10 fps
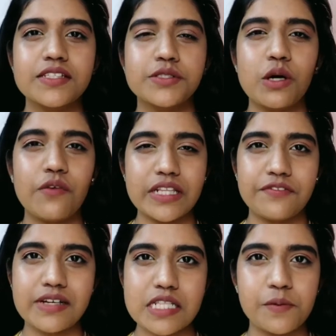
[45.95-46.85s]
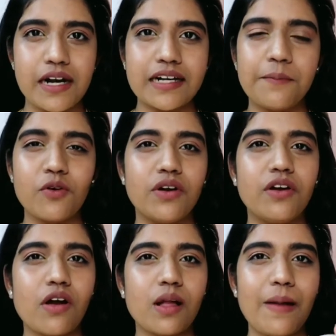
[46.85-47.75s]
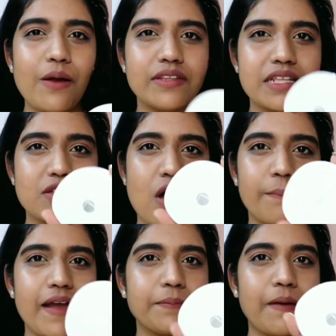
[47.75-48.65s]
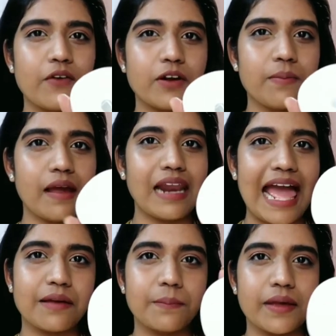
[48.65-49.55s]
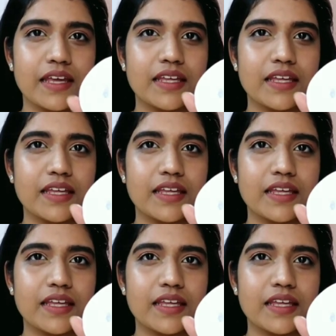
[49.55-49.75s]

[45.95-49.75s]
So for the first product, I'm going to talk about this compact powder by Lakmè.